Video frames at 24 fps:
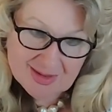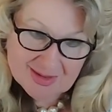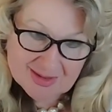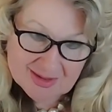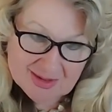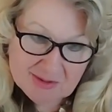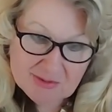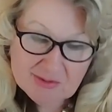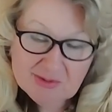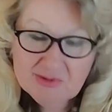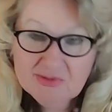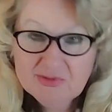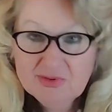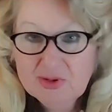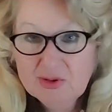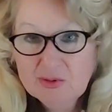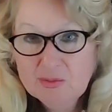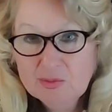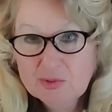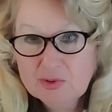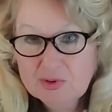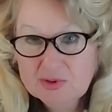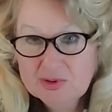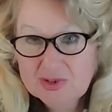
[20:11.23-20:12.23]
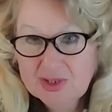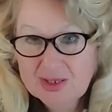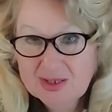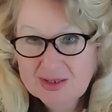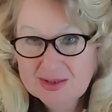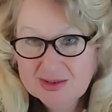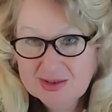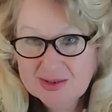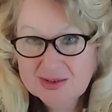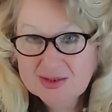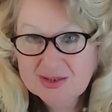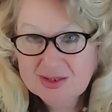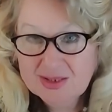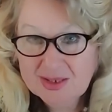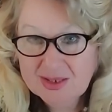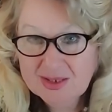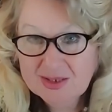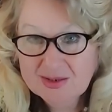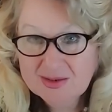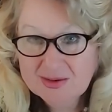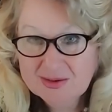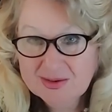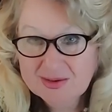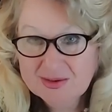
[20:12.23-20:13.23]
he will feel protected
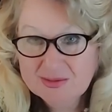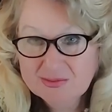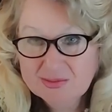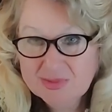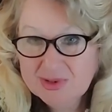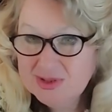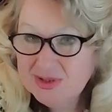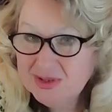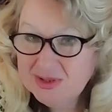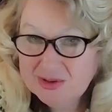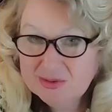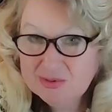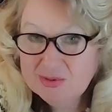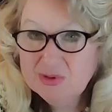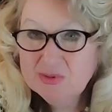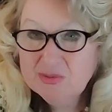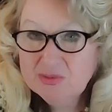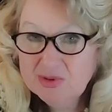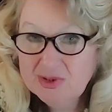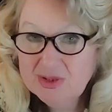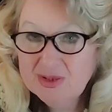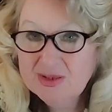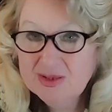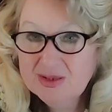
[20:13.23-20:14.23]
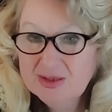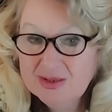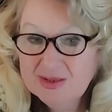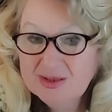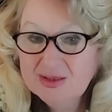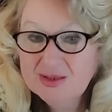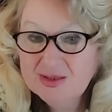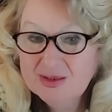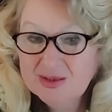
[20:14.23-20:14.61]
there but it will be